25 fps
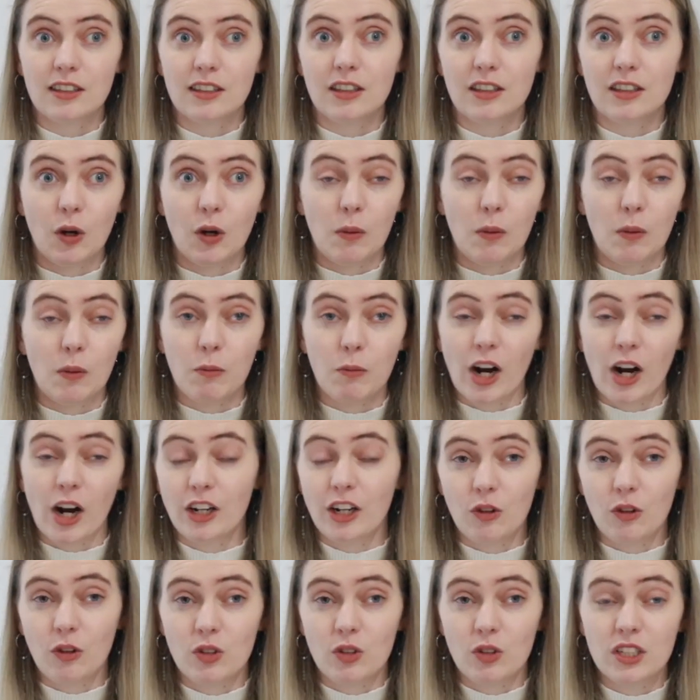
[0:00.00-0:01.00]
they're a
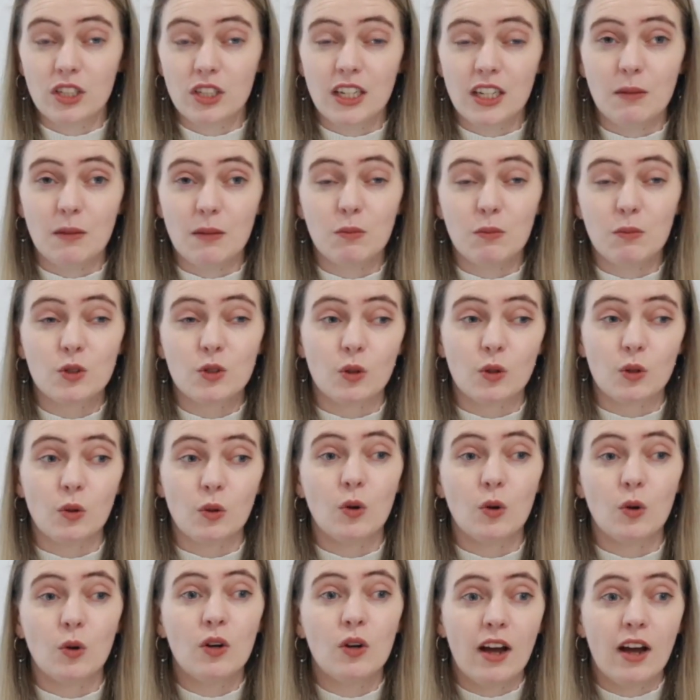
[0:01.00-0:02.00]
brand new team,
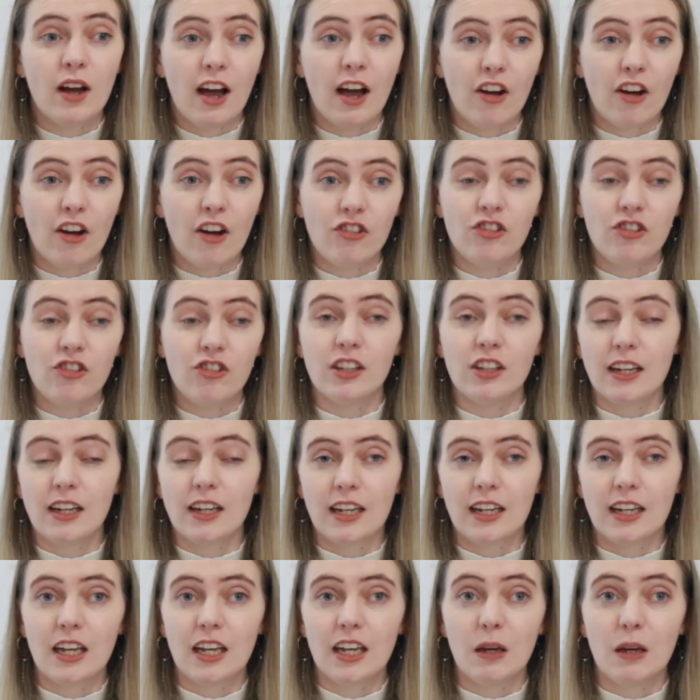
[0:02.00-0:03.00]
so I feel
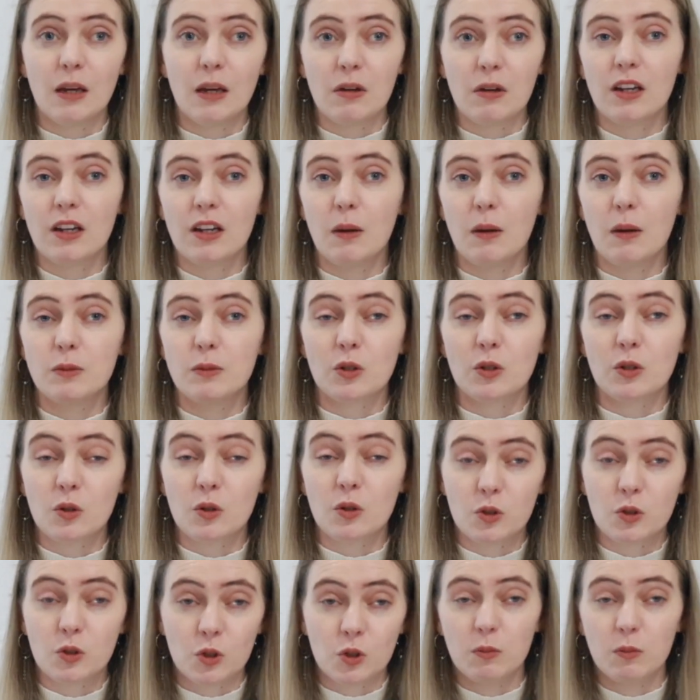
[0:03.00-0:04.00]
like hiccups
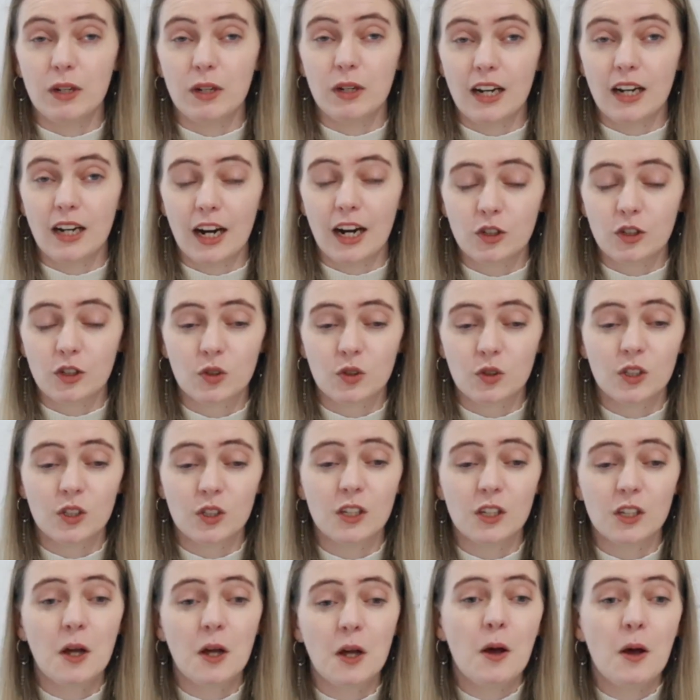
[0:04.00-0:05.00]
should be
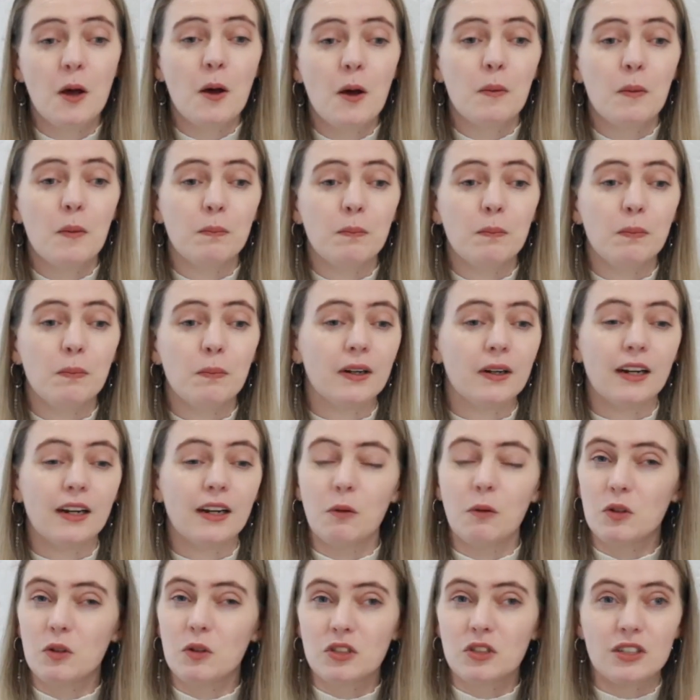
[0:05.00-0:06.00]
natural, but
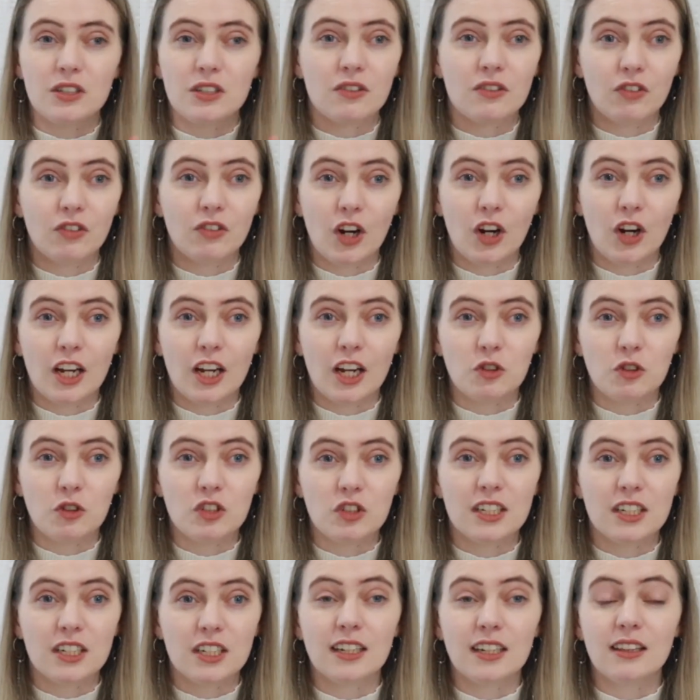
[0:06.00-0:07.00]
it was just very
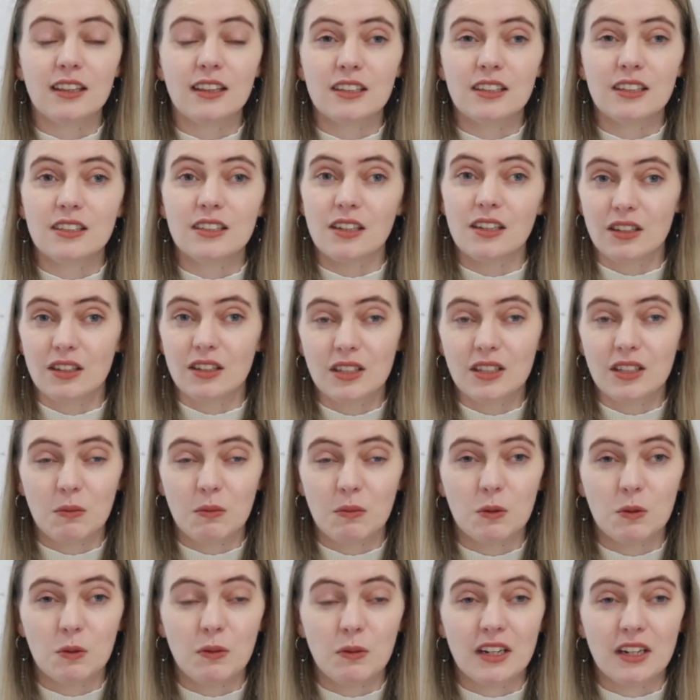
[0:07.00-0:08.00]
interesting. This does seem
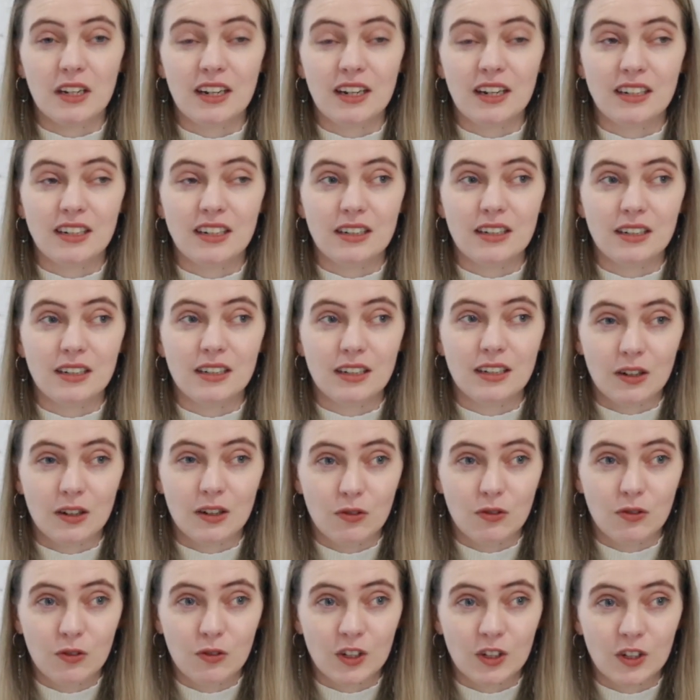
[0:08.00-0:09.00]
to be a
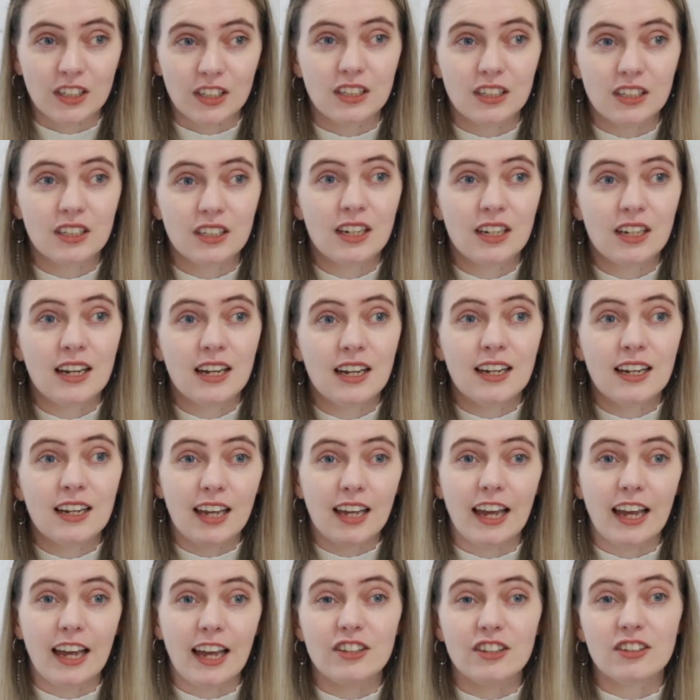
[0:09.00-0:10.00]
different
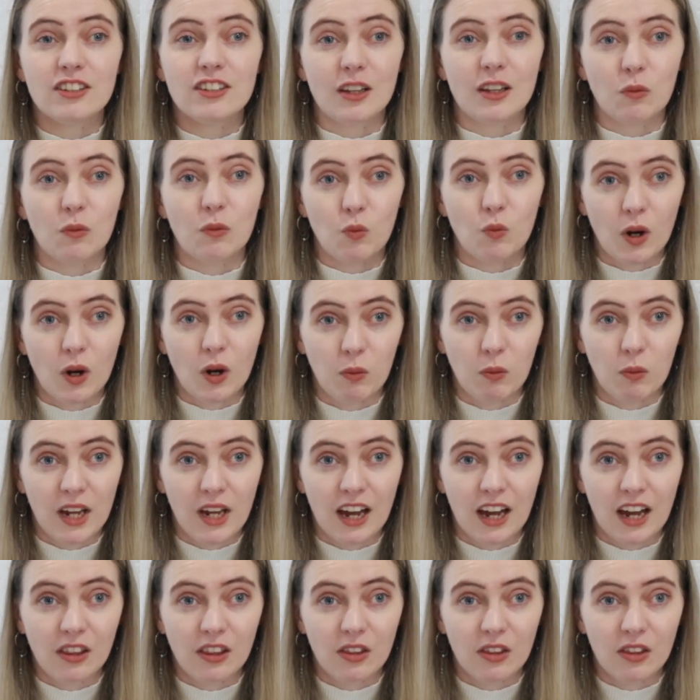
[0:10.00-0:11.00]
case than what we
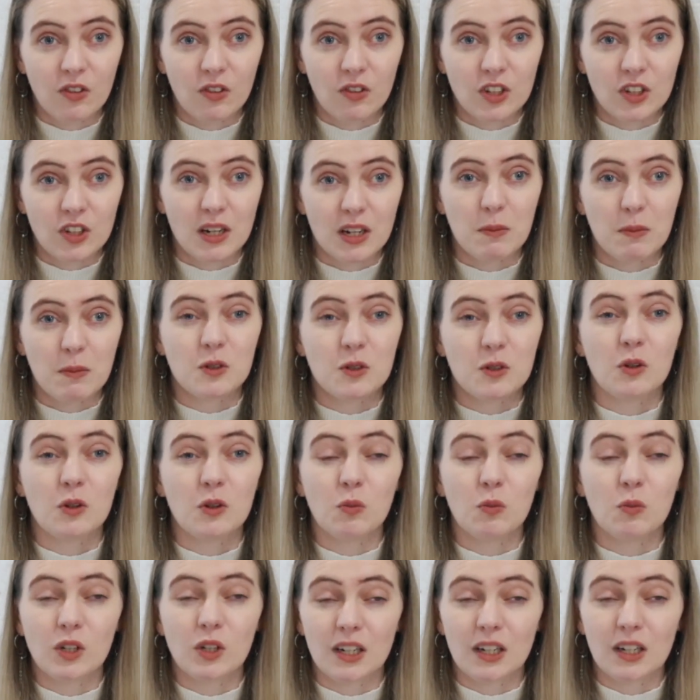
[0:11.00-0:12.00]
had in the first
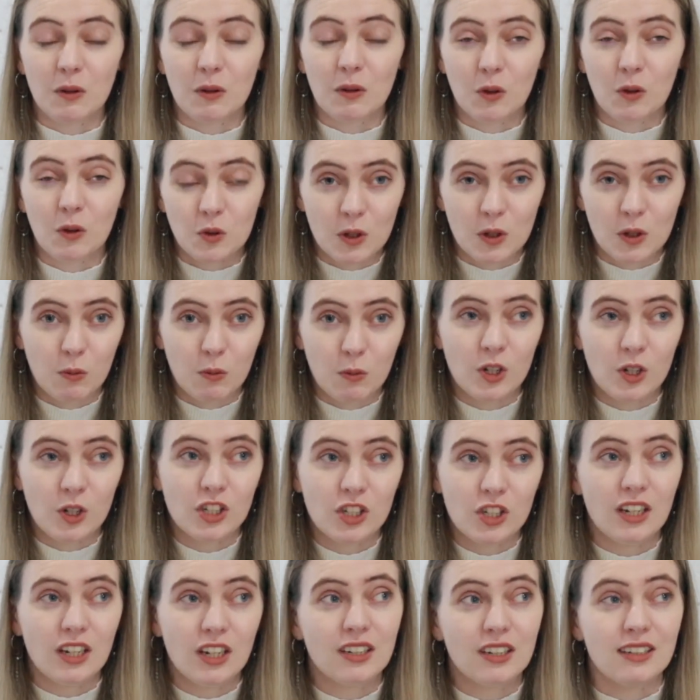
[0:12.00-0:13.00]
episode, which I also
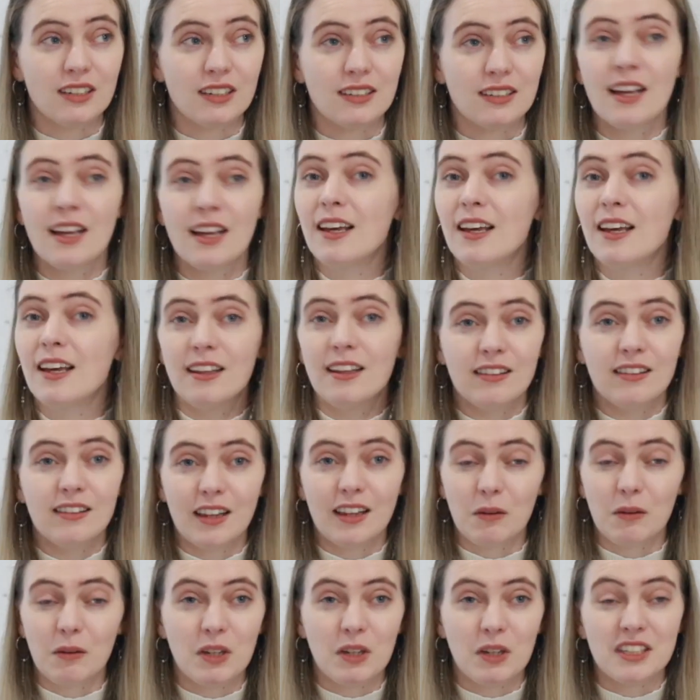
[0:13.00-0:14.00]
appreciate because
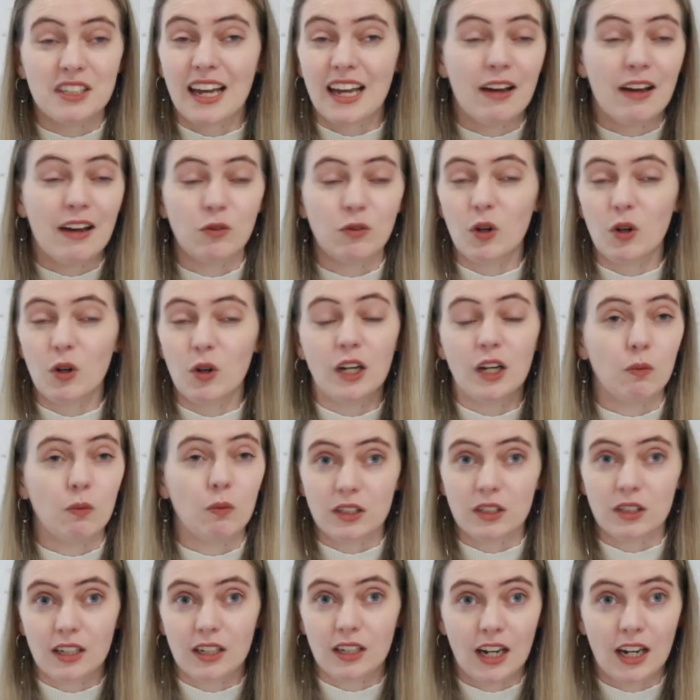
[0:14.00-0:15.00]
that means I have no idea
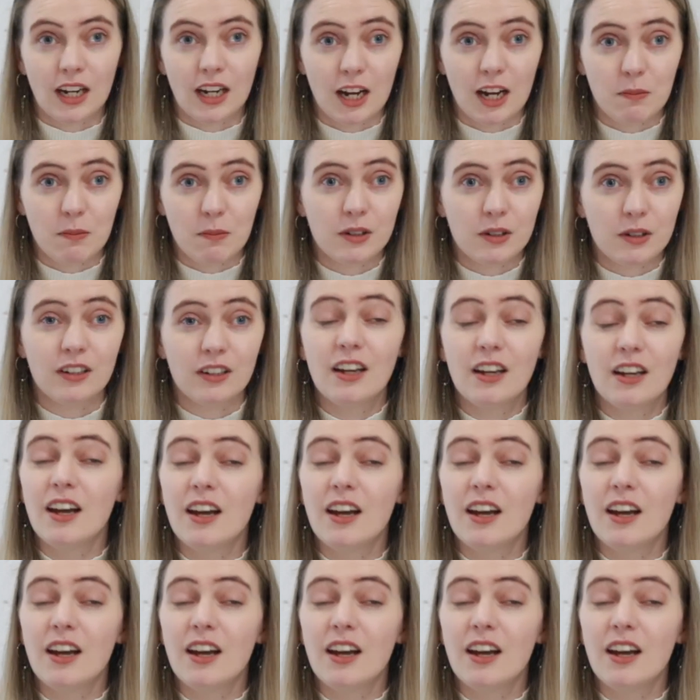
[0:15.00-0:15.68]
what's going to happen.